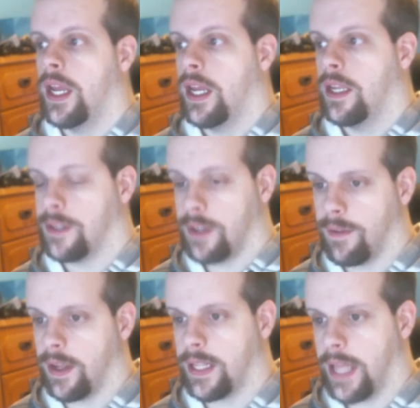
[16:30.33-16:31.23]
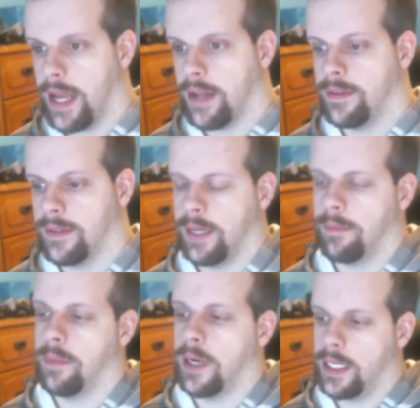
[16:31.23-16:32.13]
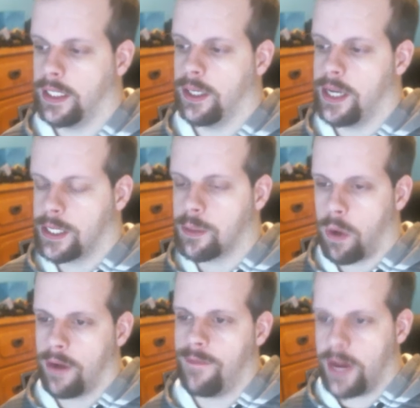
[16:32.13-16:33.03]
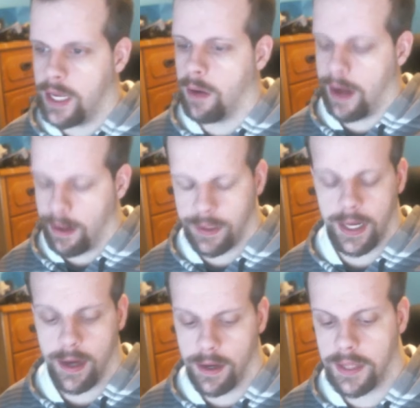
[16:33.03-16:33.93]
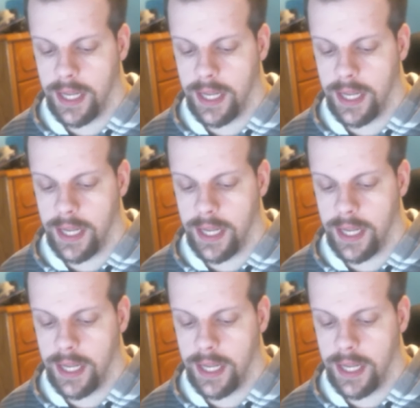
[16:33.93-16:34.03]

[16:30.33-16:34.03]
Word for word: Stuff like that. But there is one video out there that